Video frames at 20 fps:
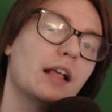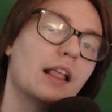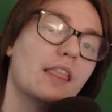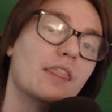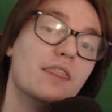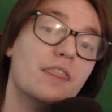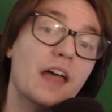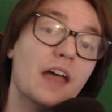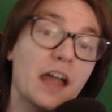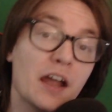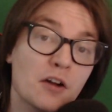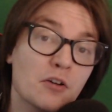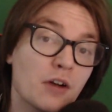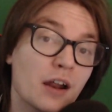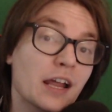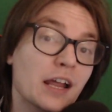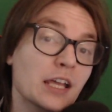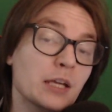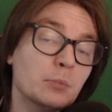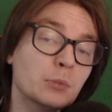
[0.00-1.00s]
their
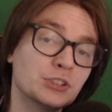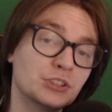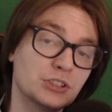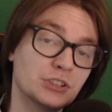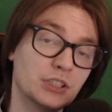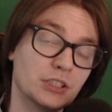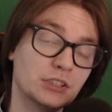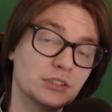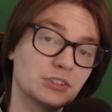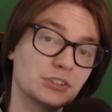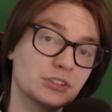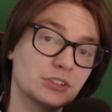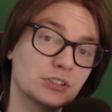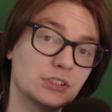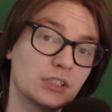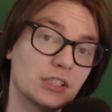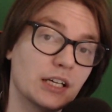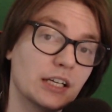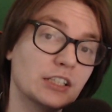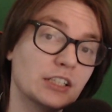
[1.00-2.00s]
aim assist
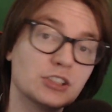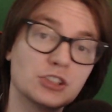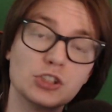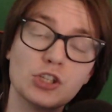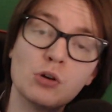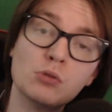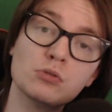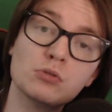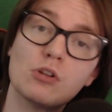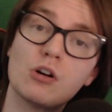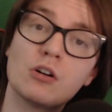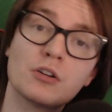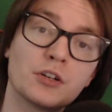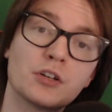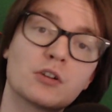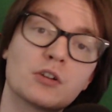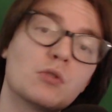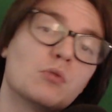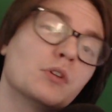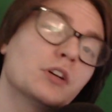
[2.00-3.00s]
is no
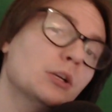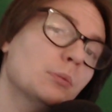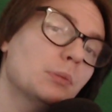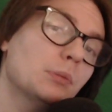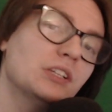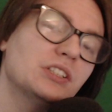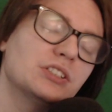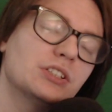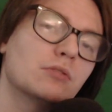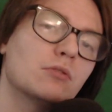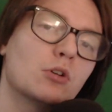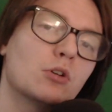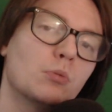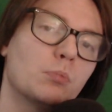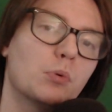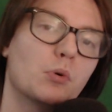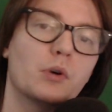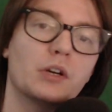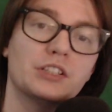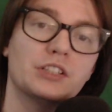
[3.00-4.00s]
longer going to be zero
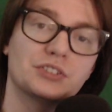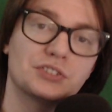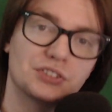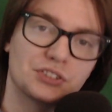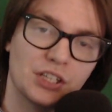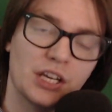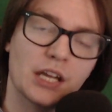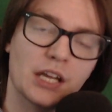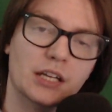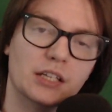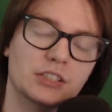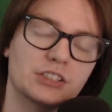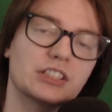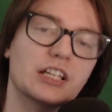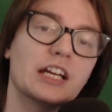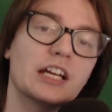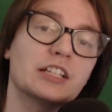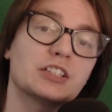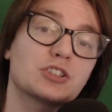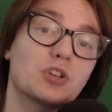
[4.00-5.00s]
point 0.6.
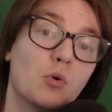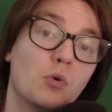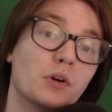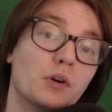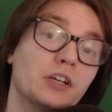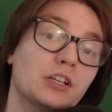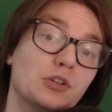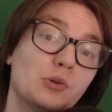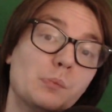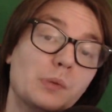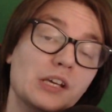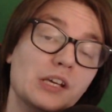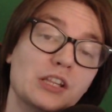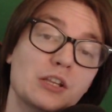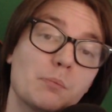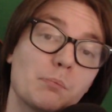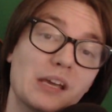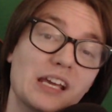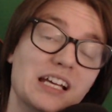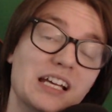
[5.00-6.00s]
It's going to be the
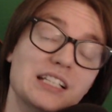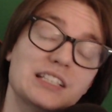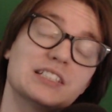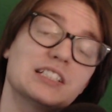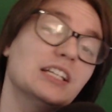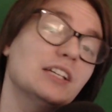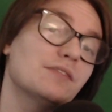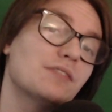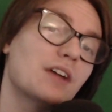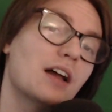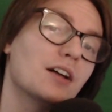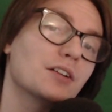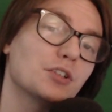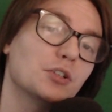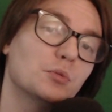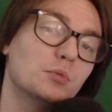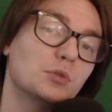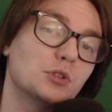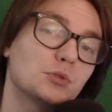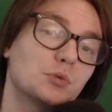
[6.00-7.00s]
PC
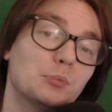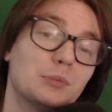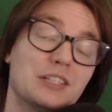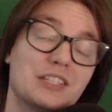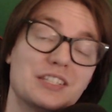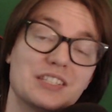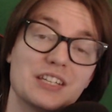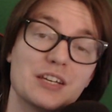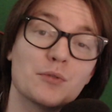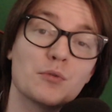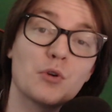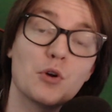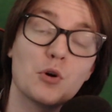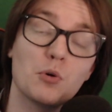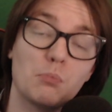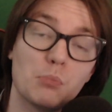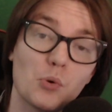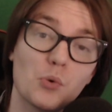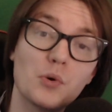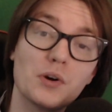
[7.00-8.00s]
value, which will be zero
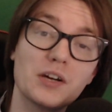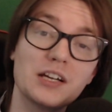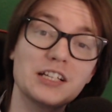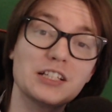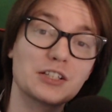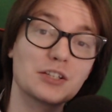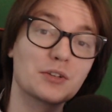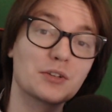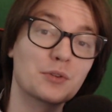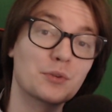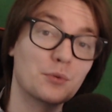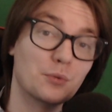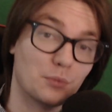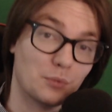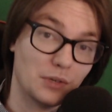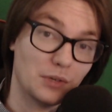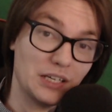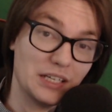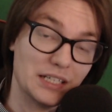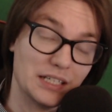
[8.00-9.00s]
point
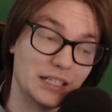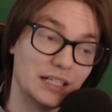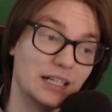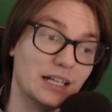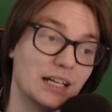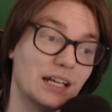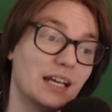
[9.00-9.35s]
0.3.